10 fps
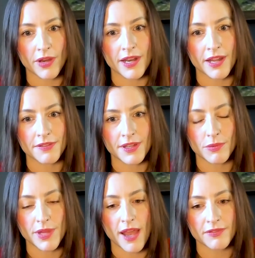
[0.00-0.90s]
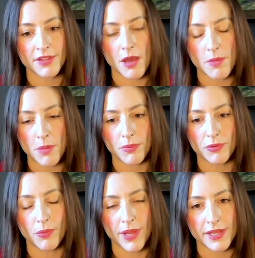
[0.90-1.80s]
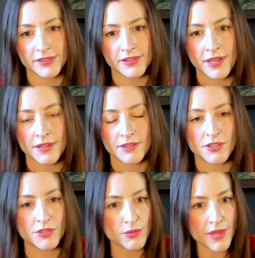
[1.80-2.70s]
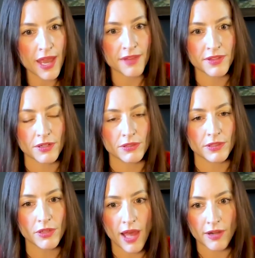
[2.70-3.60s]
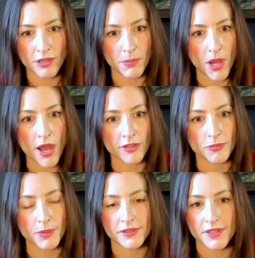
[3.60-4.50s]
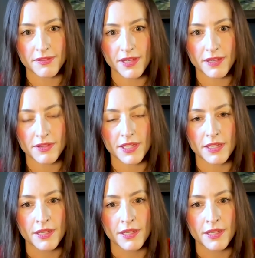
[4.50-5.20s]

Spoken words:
And I think we have to come up with ways to do that are a little out of the box, because I think the